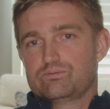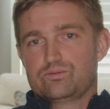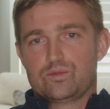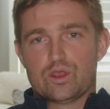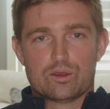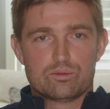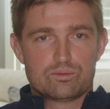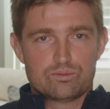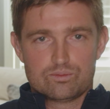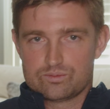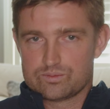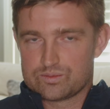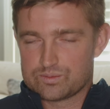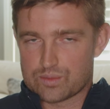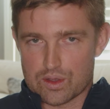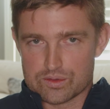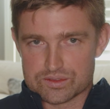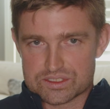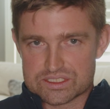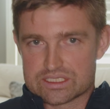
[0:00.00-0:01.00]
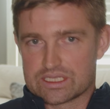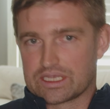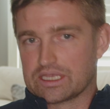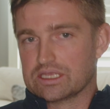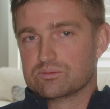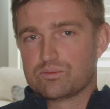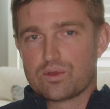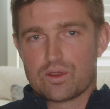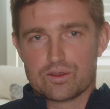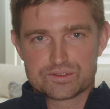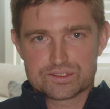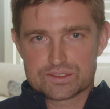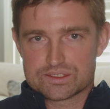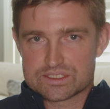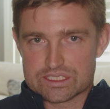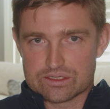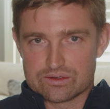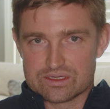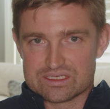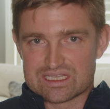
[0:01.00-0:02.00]
You know, post seed, post
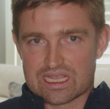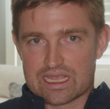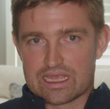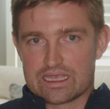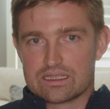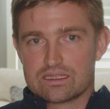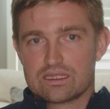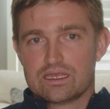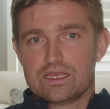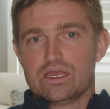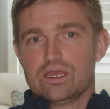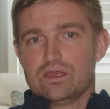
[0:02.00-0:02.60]
series A,